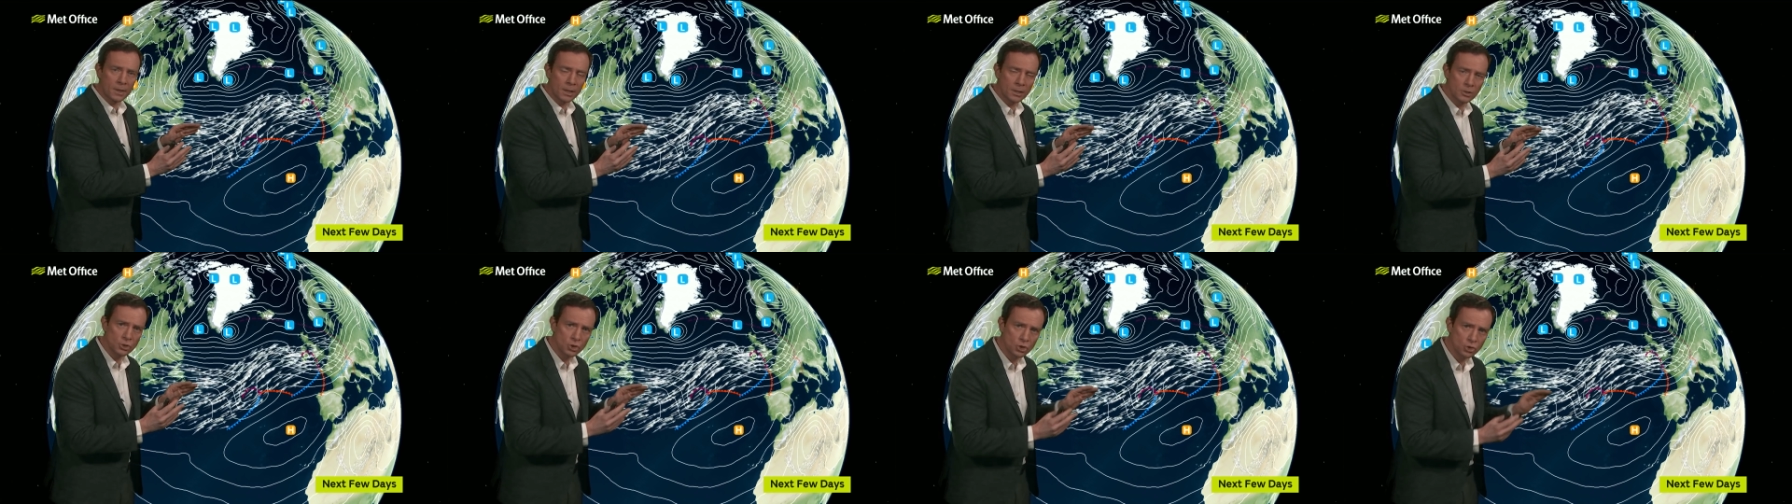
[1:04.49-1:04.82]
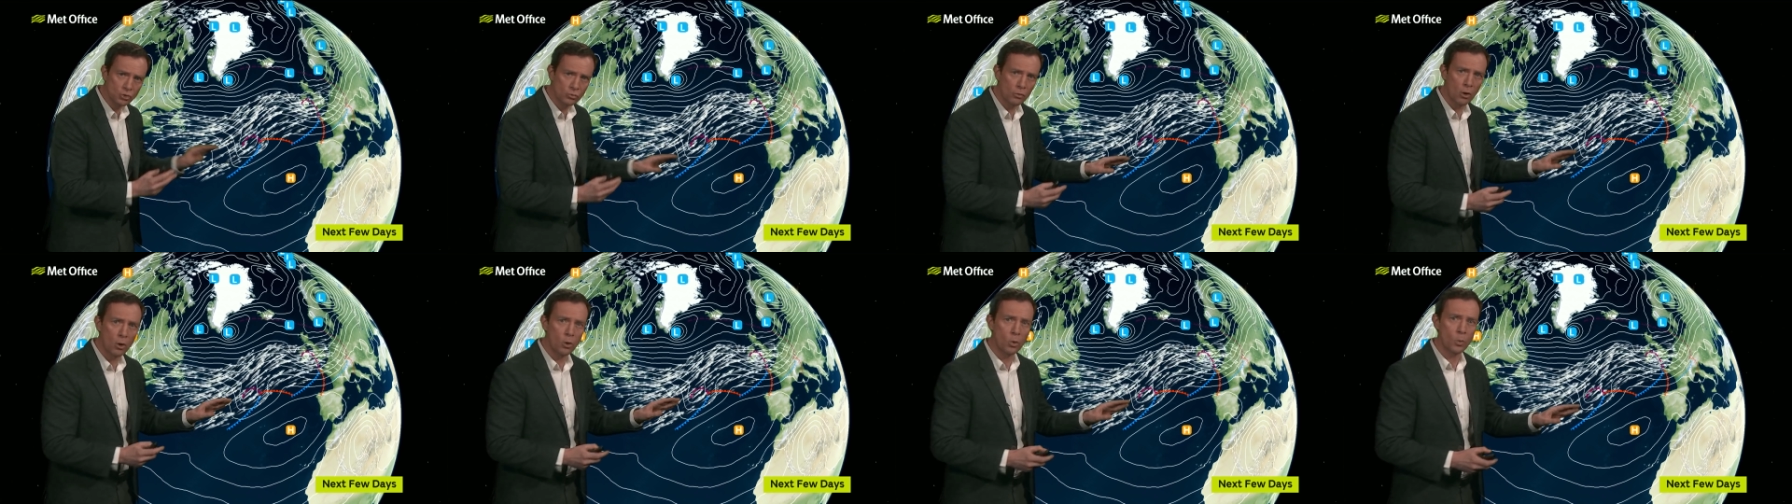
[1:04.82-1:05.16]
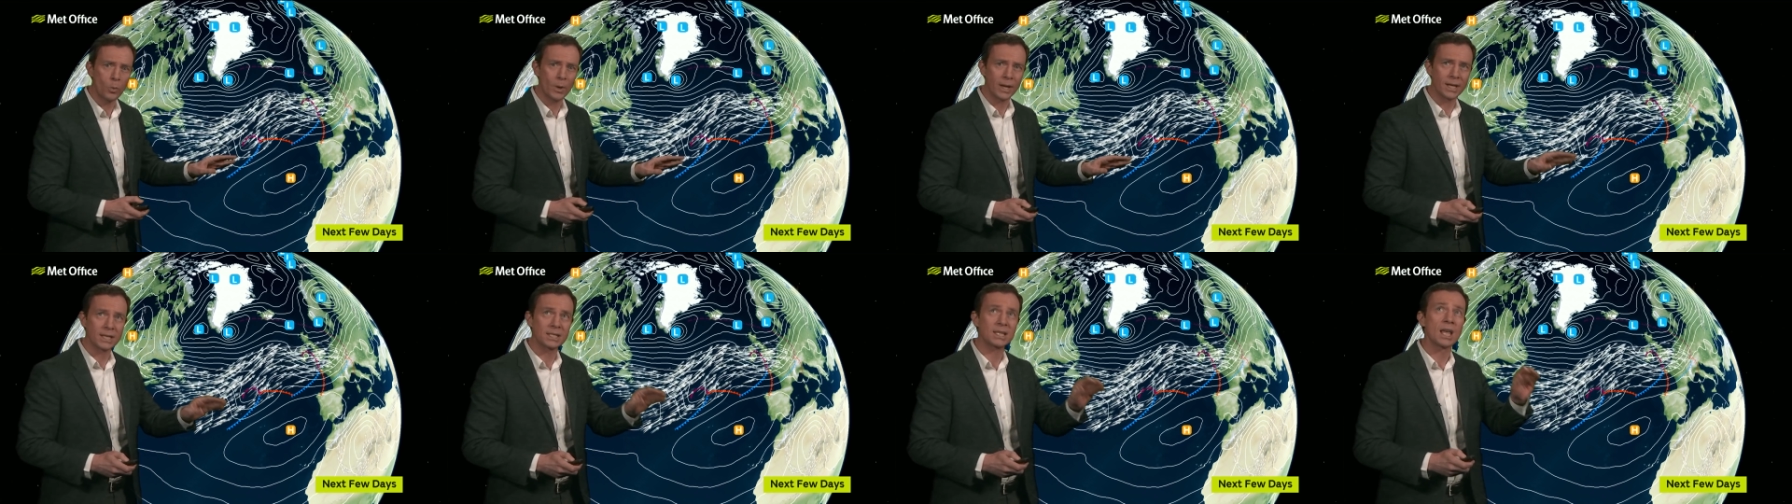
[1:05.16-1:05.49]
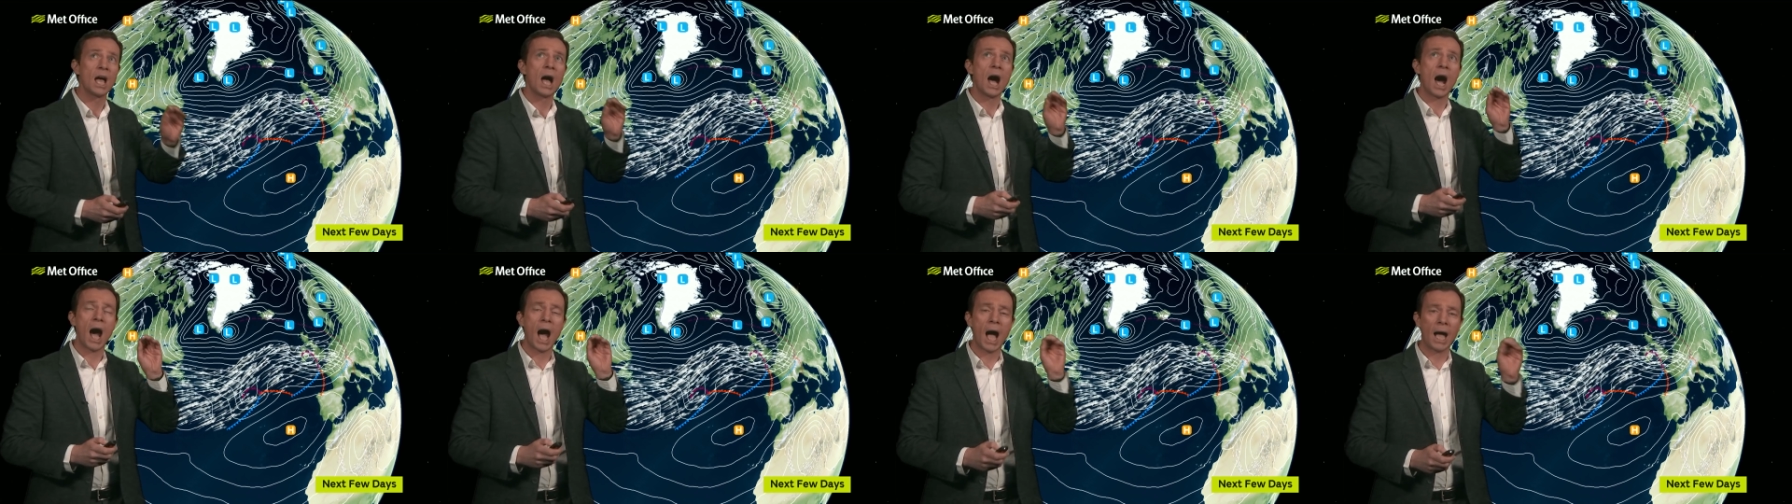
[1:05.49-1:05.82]
Strong winds
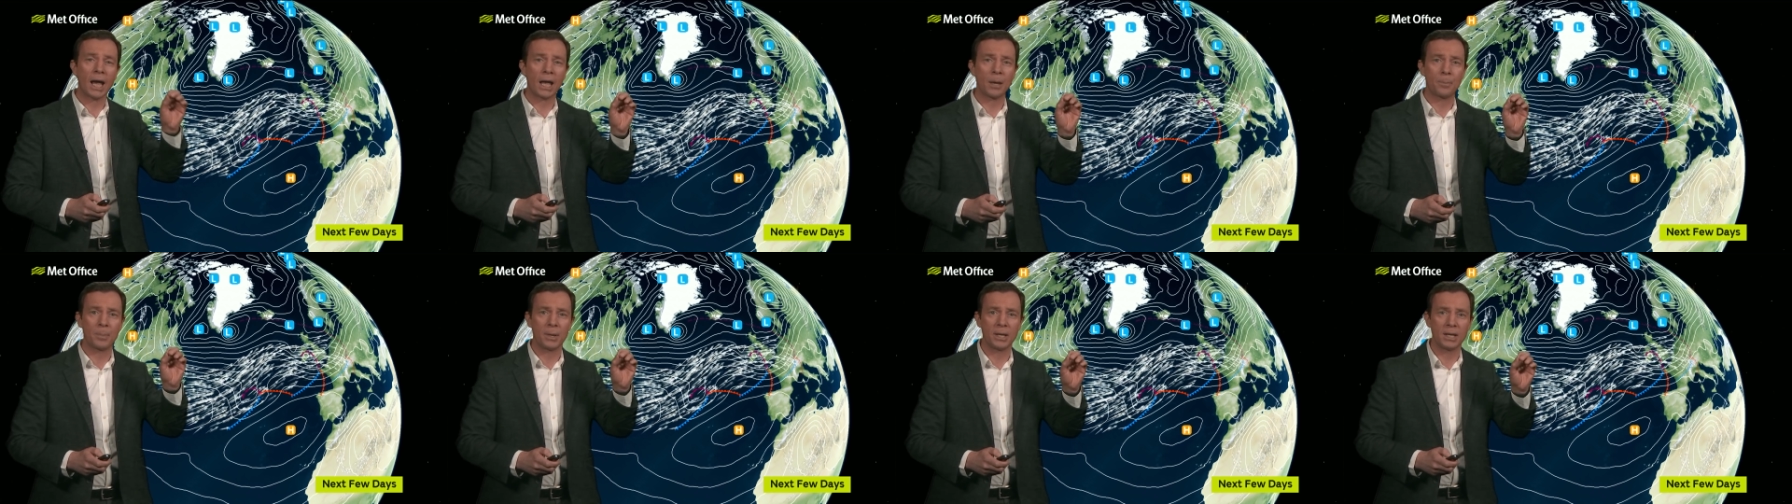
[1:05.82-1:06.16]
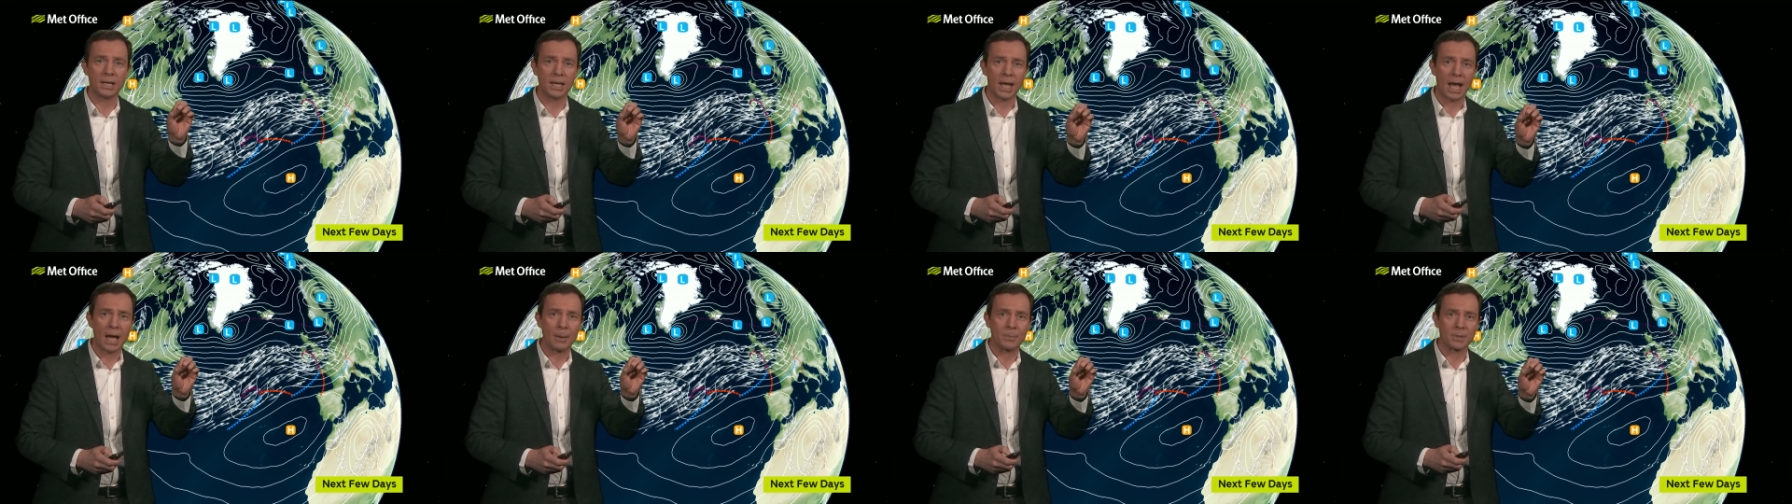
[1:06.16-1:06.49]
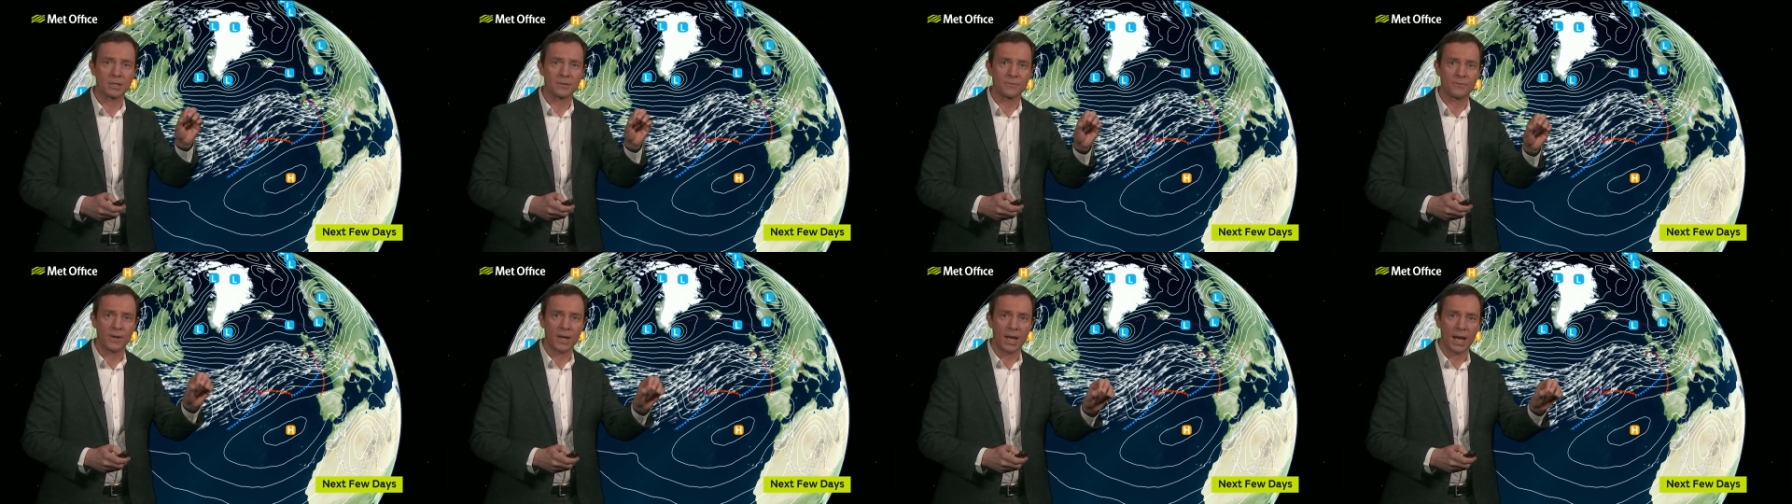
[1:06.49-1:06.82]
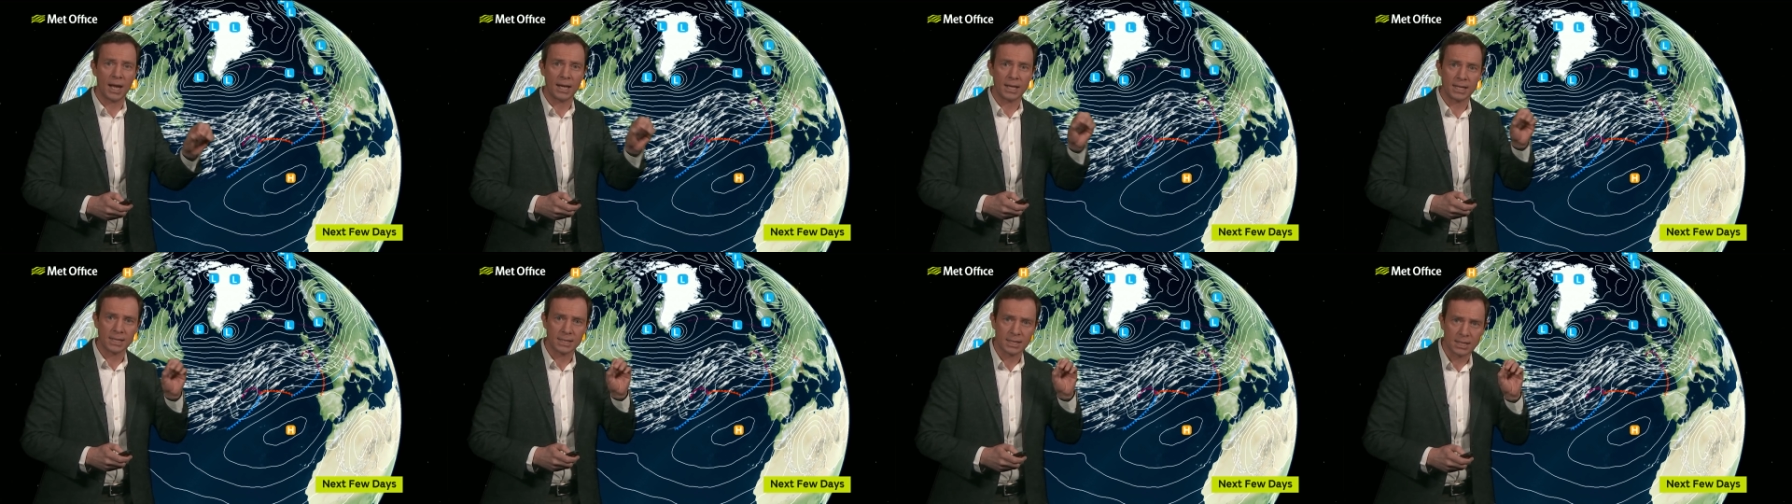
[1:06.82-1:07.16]
high up in the atmosphere,
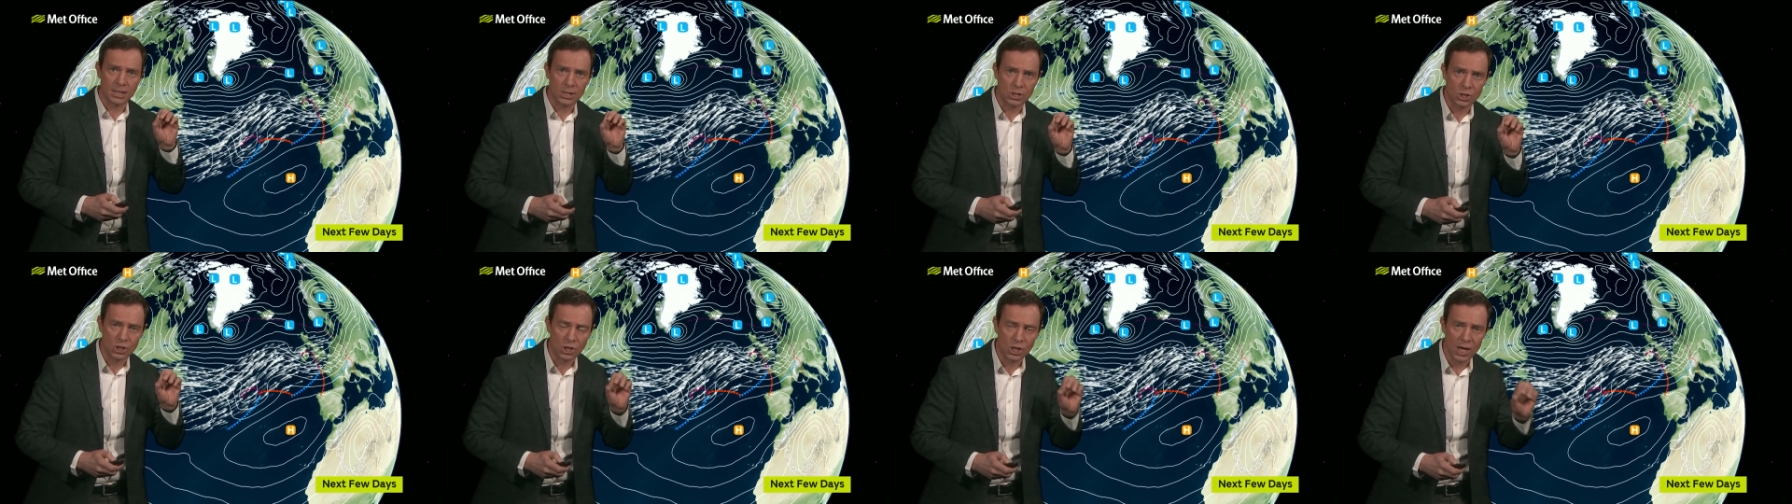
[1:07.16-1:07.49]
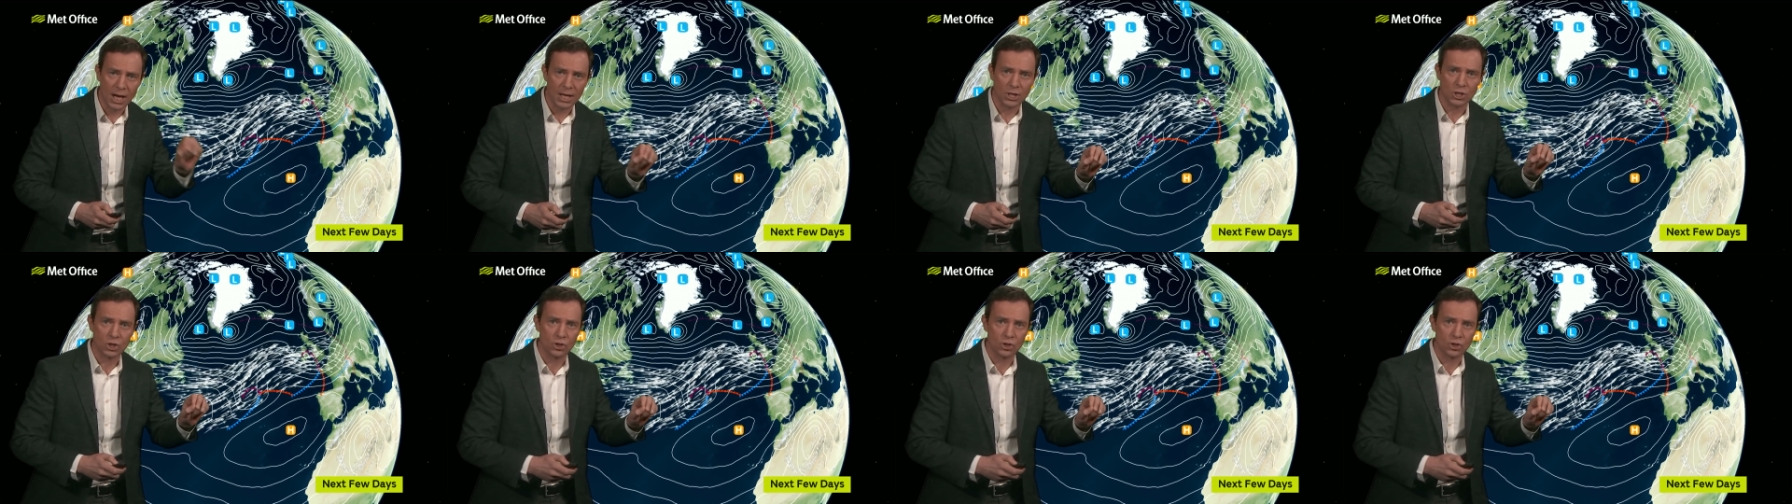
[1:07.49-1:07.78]
and it's the jet